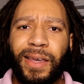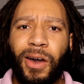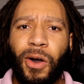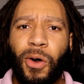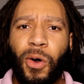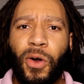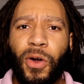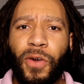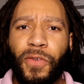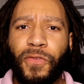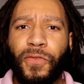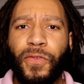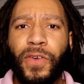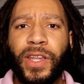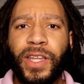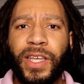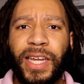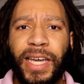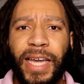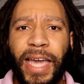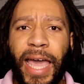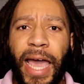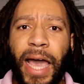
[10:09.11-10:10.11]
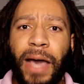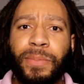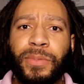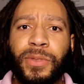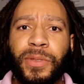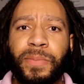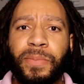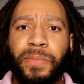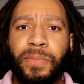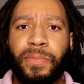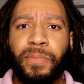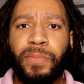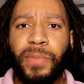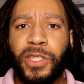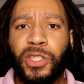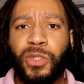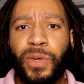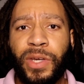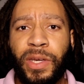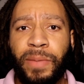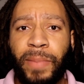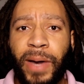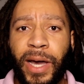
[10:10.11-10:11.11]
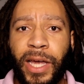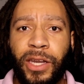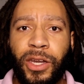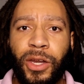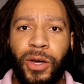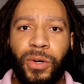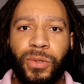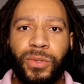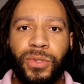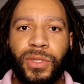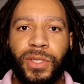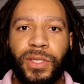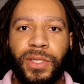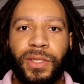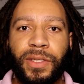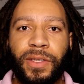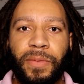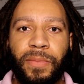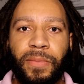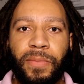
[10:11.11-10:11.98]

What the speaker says: or fill in the gaps between my notes